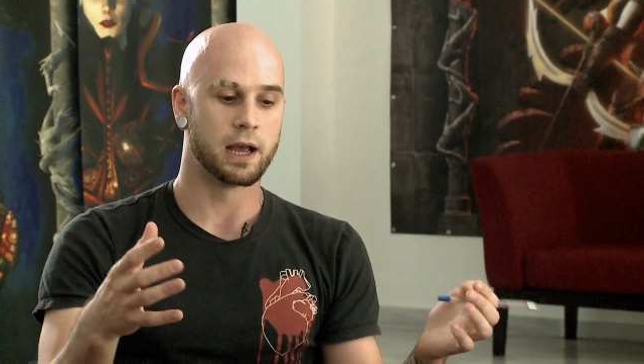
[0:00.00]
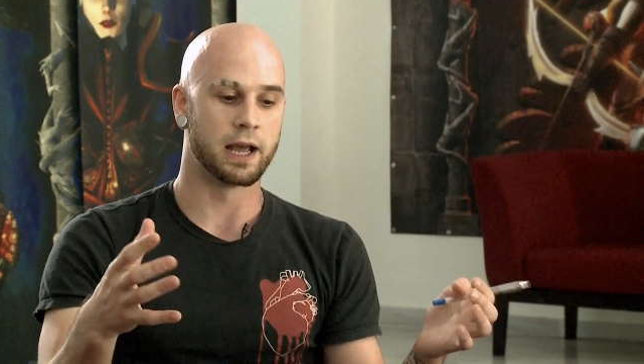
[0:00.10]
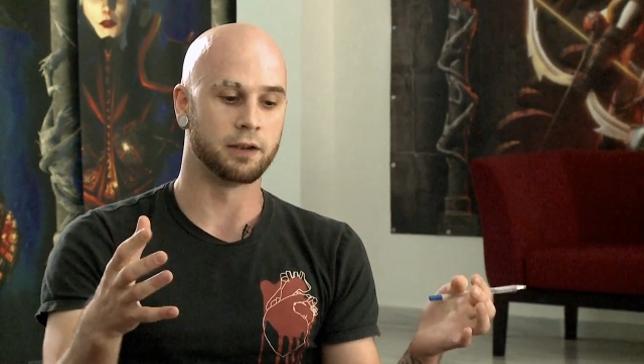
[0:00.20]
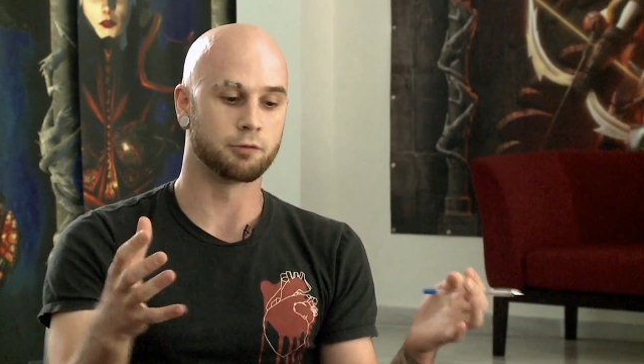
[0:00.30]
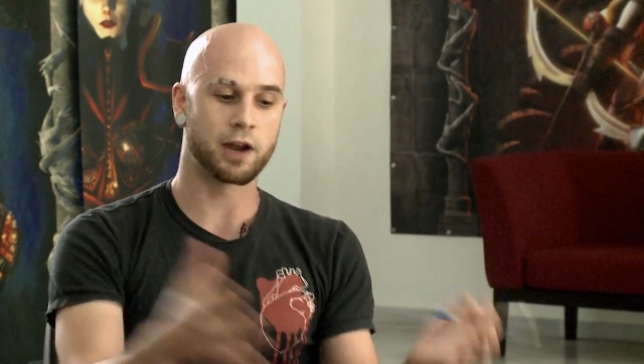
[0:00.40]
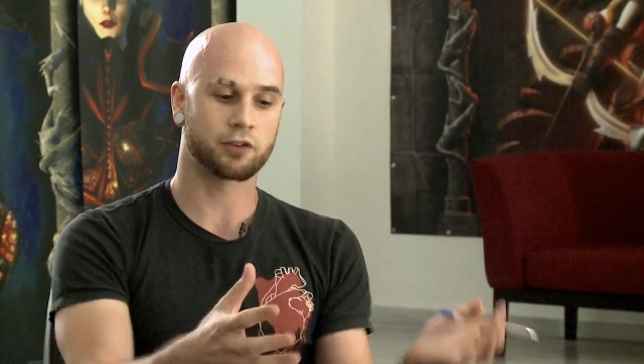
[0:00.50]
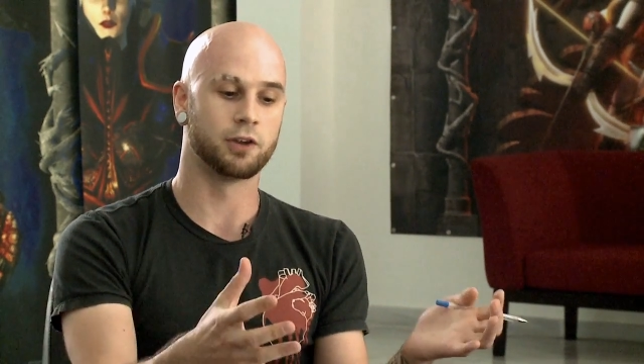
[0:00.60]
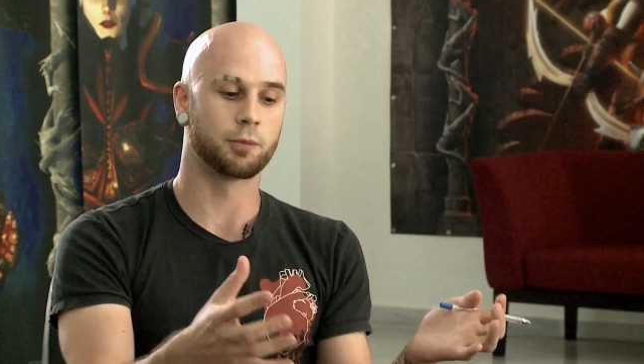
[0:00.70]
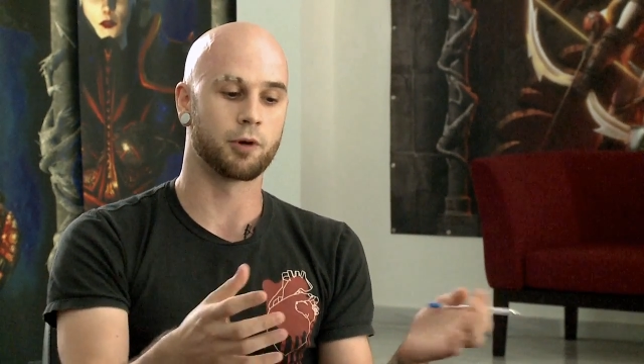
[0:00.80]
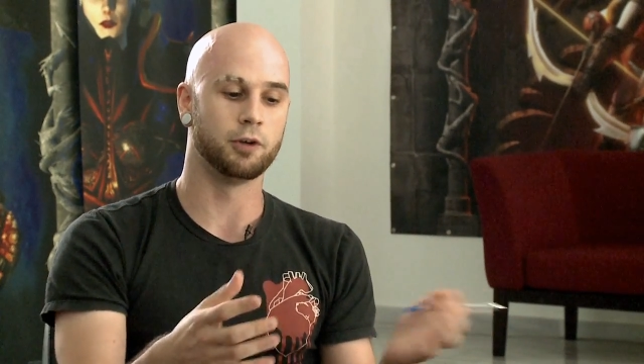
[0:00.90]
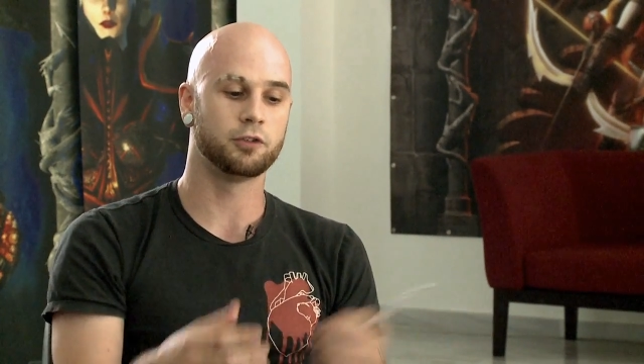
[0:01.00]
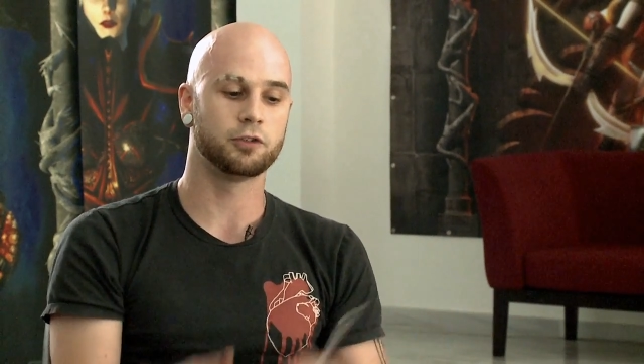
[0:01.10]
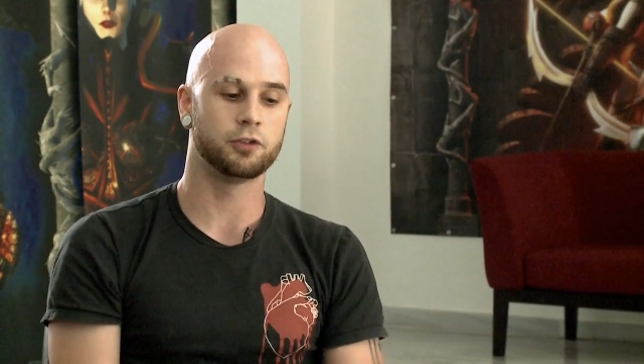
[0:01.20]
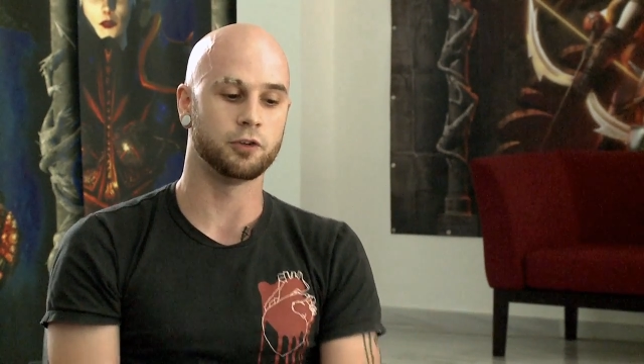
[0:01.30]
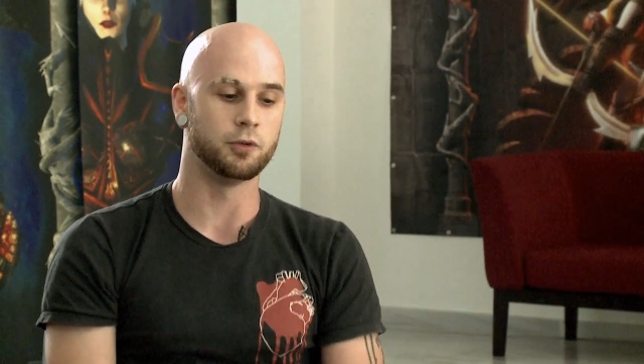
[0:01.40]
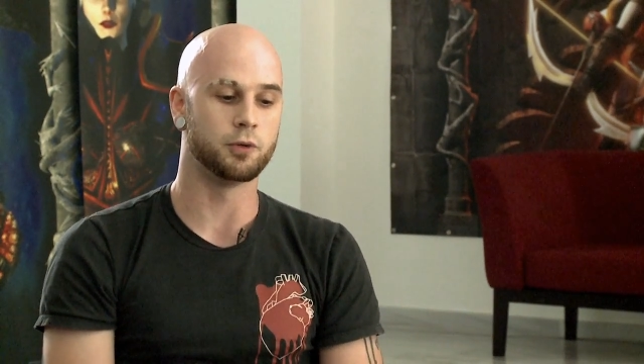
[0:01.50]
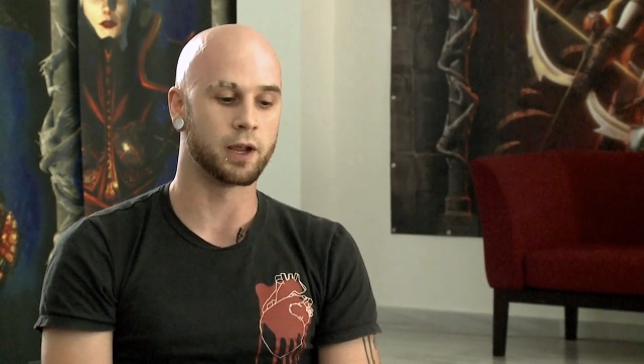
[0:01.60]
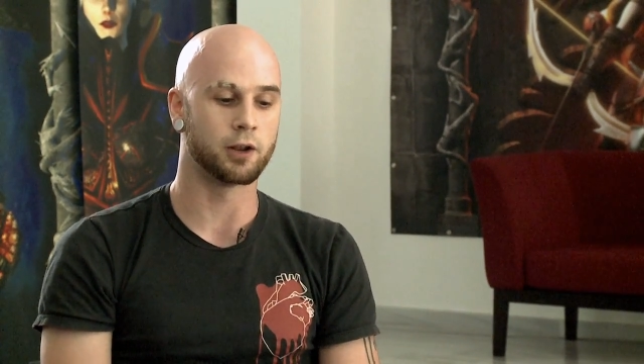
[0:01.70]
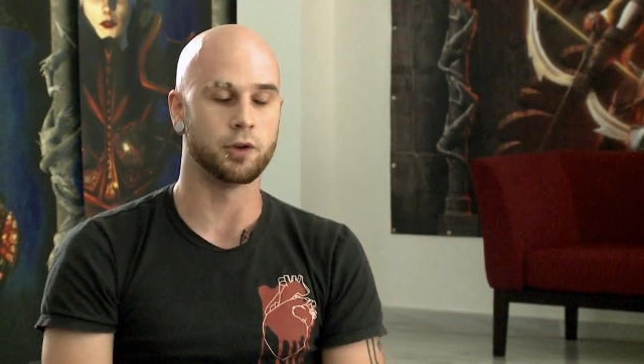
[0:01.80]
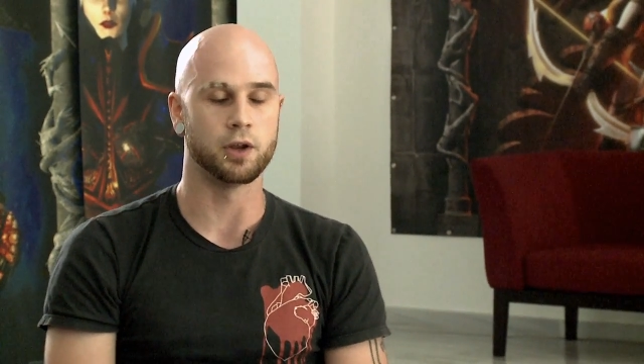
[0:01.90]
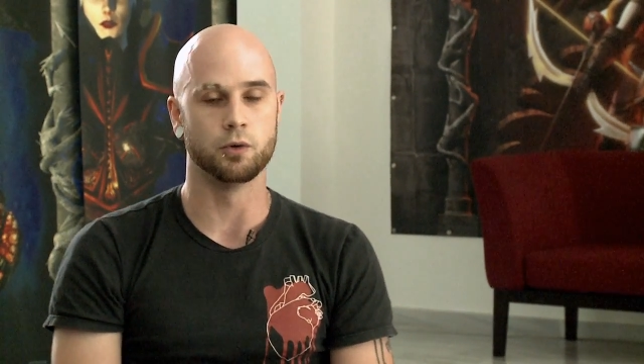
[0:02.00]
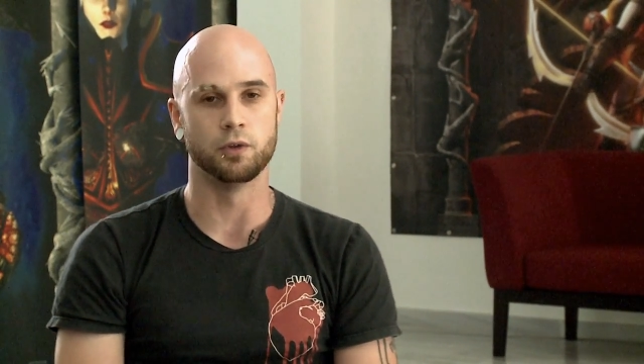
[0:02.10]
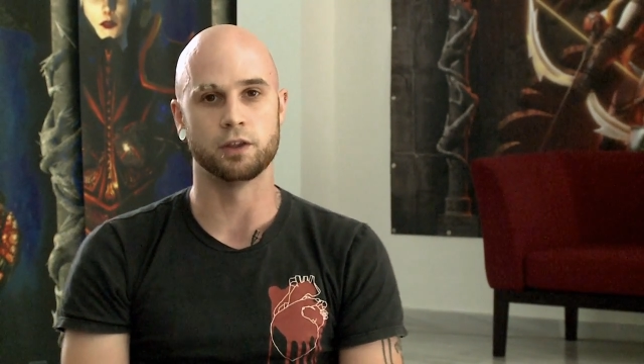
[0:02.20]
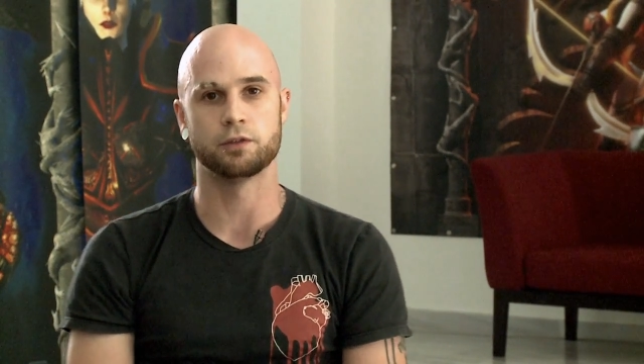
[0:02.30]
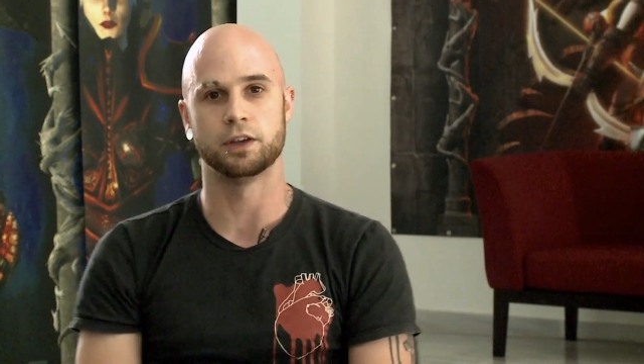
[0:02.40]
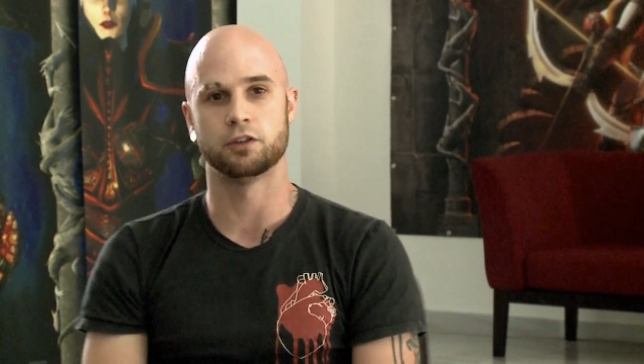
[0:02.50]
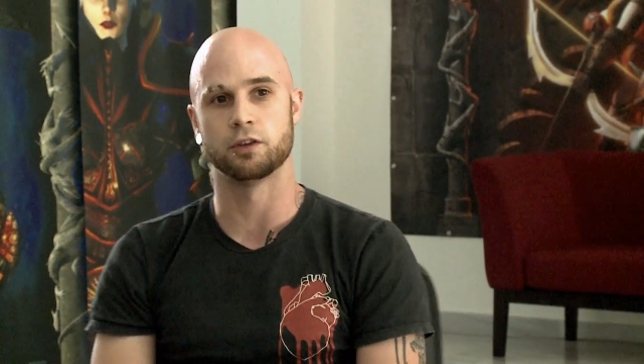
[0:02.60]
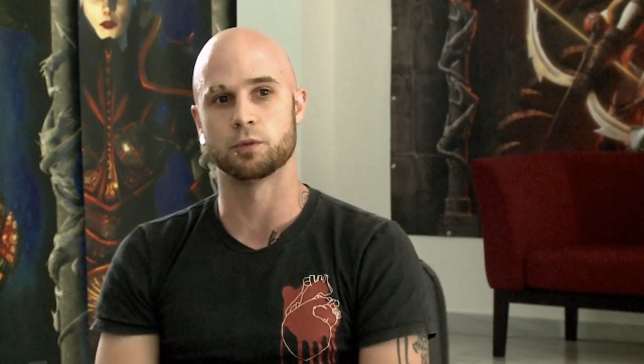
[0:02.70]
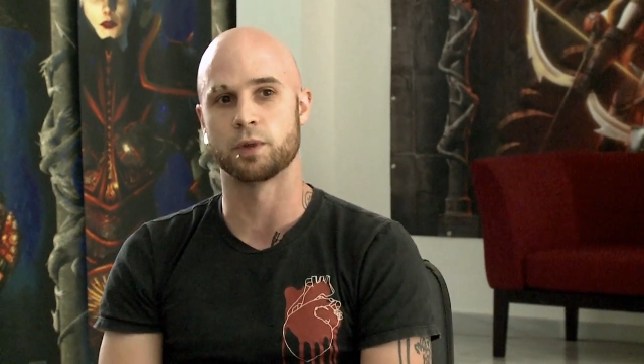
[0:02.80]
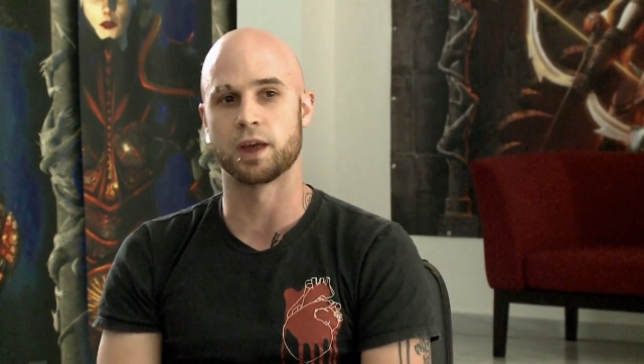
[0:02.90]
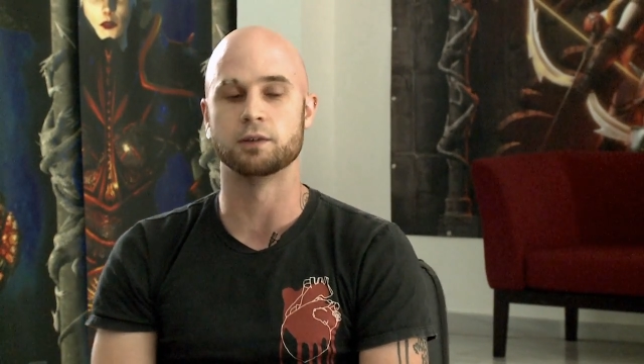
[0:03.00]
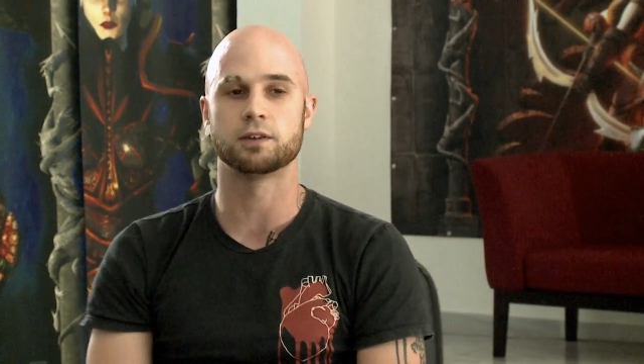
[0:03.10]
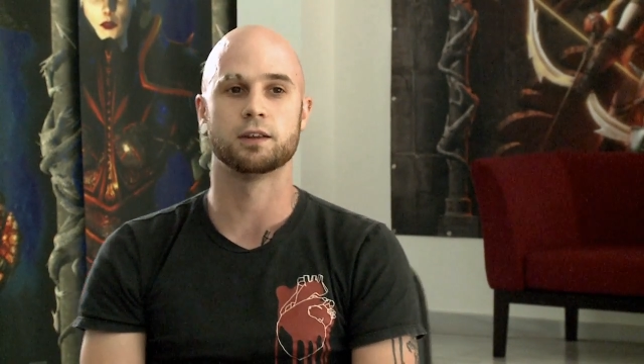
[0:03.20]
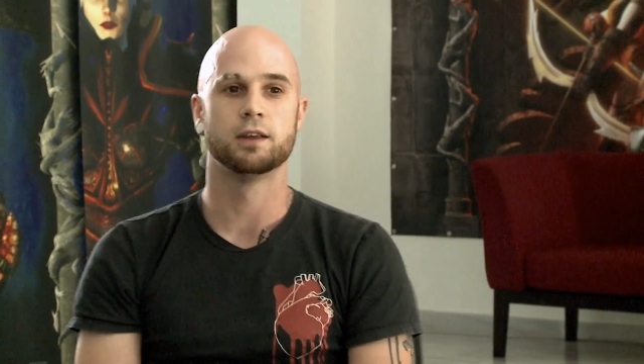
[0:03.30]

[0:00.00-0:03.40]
and rational approach to including all these features without